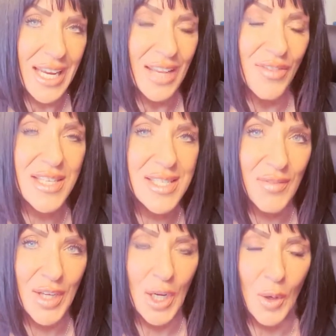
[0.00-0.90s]
In this
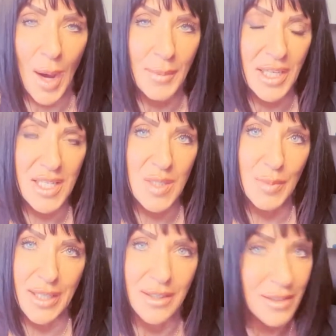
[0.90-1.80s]
video, I'm going to
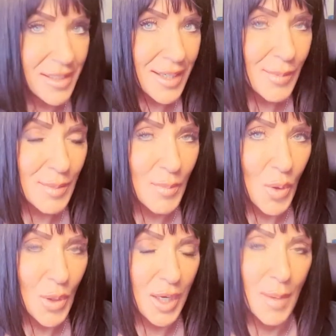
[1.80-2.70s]
explain a little bit
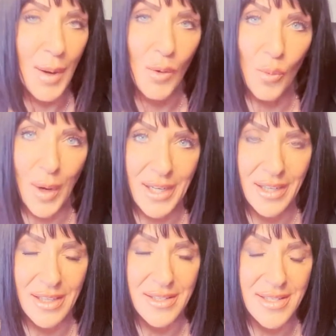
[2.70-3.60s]
more about what it
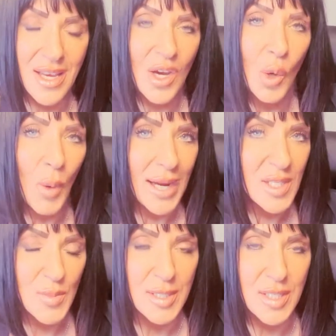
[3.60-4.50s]
is, why
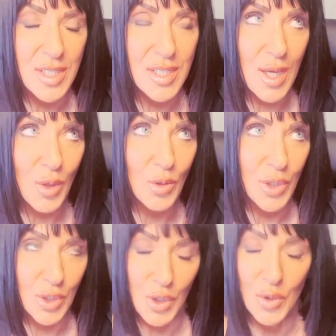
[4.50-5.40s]
it's been so
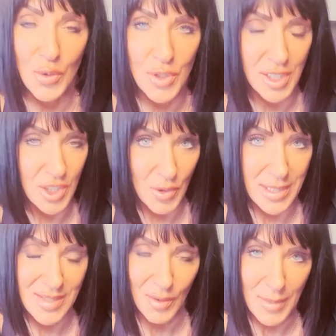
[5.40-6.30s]
hugely
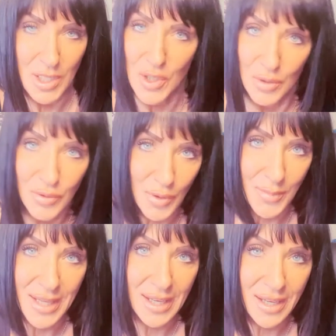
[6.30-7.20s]
transformational for
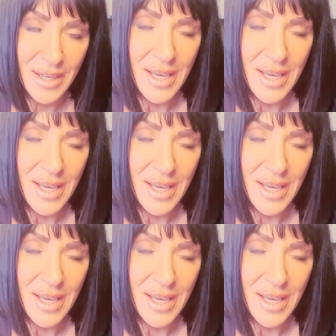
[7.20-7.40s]
me,